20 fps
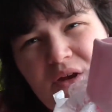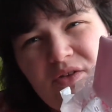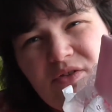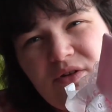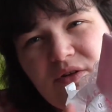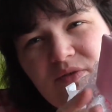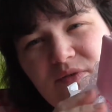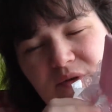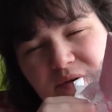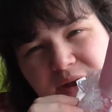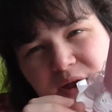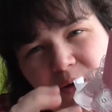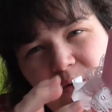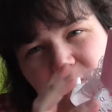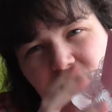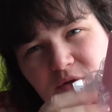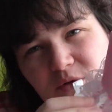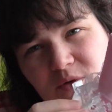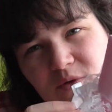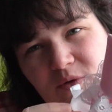so it's very
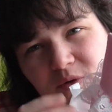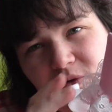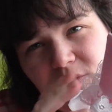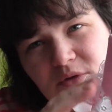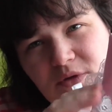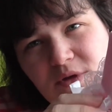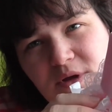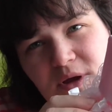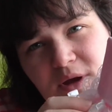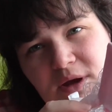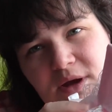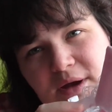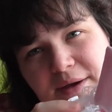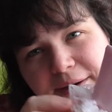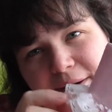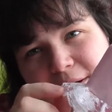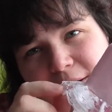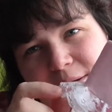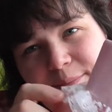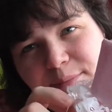old school.
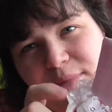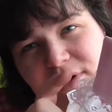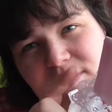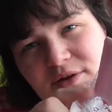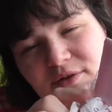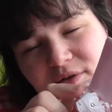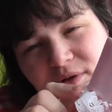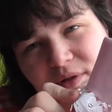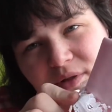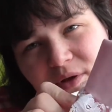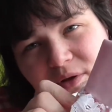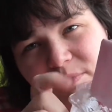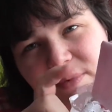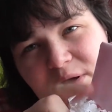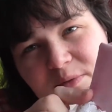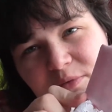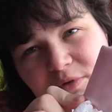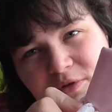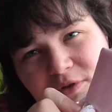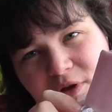I know that a lot of
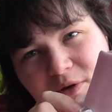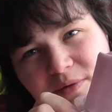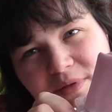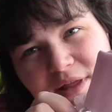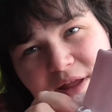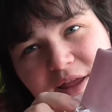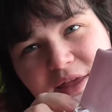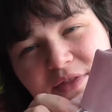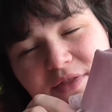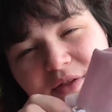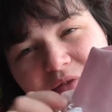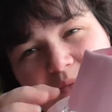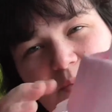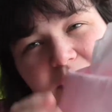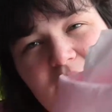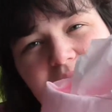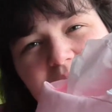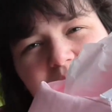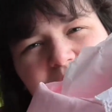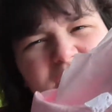people don't like this,
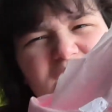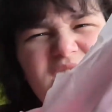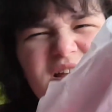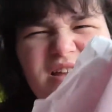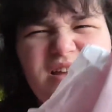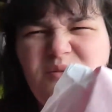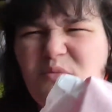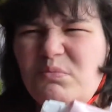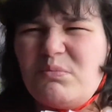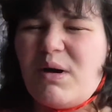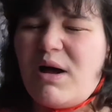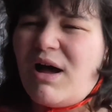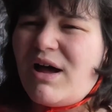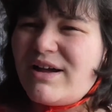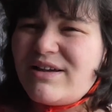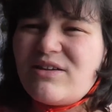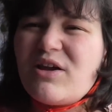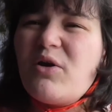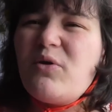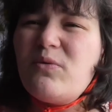but
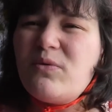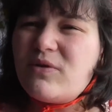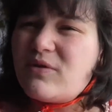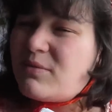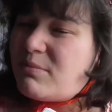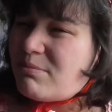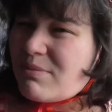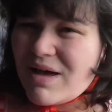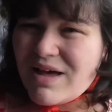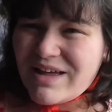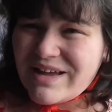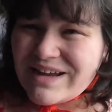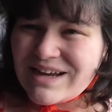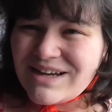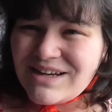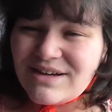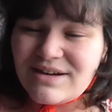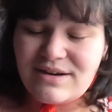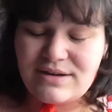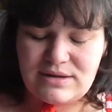I don't
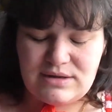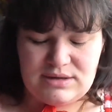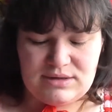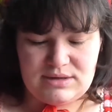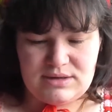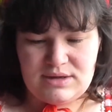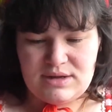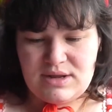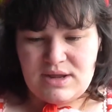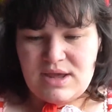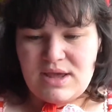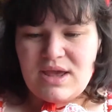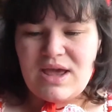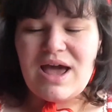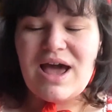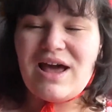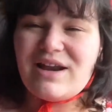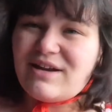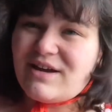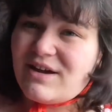mind.
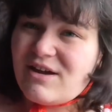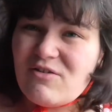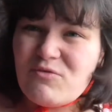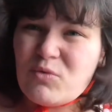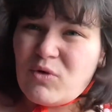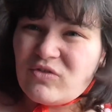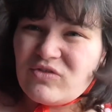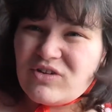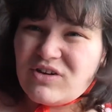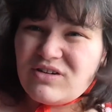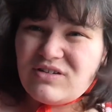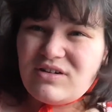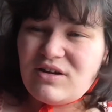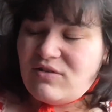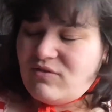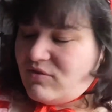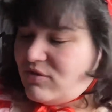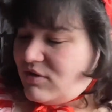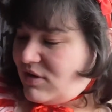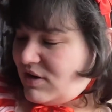Had I have wanted
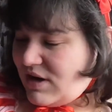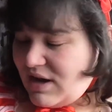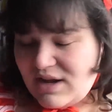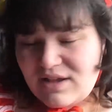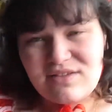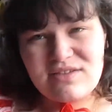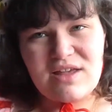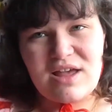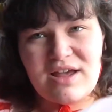different lace,